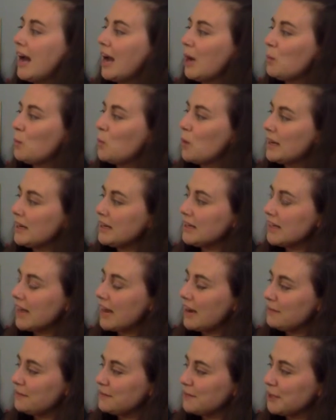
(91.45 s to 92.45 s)
And when I
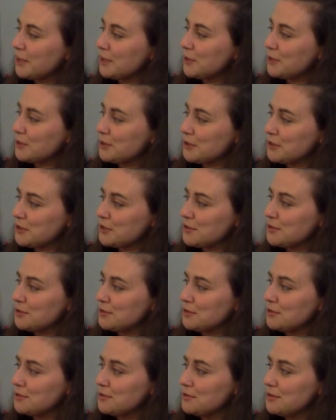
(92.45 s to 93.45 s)
have to go to
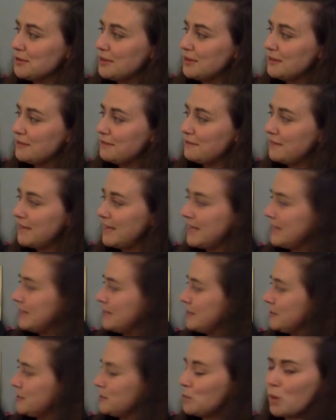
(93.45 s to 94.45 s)
school, fear
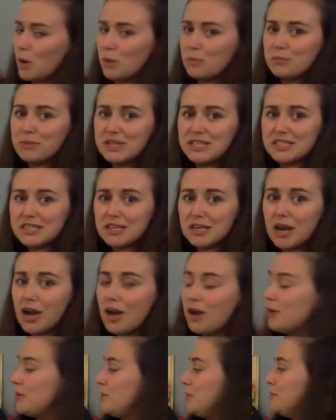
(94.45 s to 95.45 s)
doesn't want me to
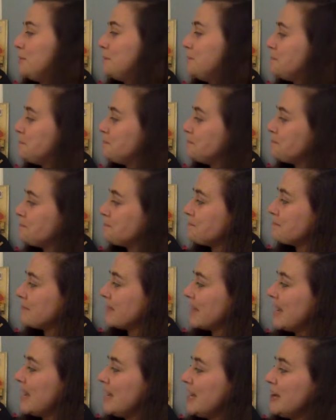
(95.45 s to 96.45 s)
go.
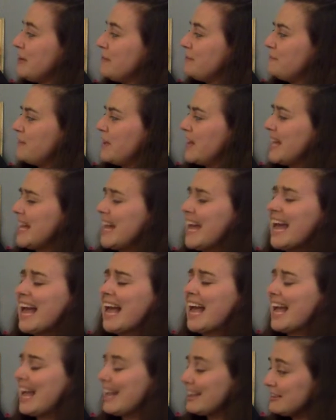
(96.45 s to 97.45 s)
Fear
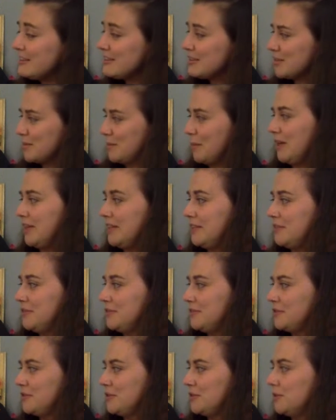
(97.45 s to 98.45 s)
hates my
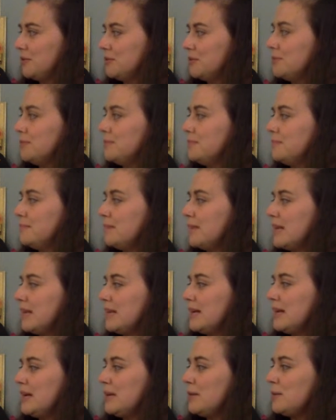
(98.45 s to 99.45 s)
new school.
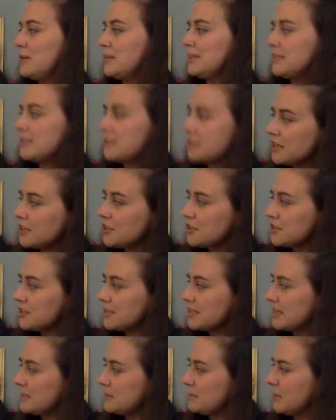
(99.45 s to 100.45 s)
When the teacher
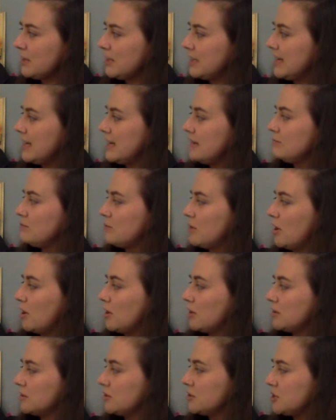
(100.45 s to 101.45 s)
says my name
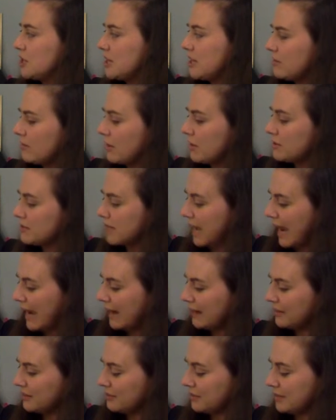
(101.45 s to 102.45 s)
wrong, she grows
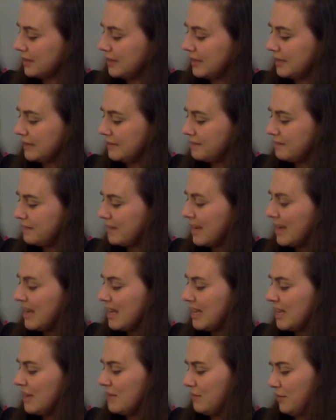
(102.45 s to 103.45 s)
angry,
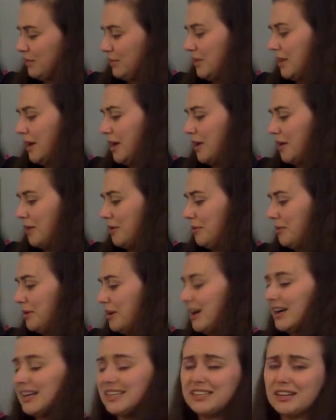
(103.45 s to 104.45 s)
even though
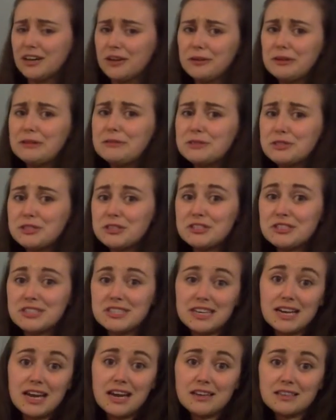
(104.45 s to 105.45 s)
I know it was
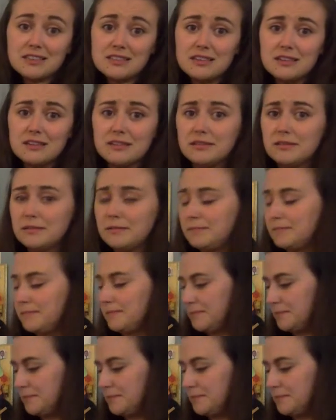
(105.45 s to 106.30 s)
just an accident.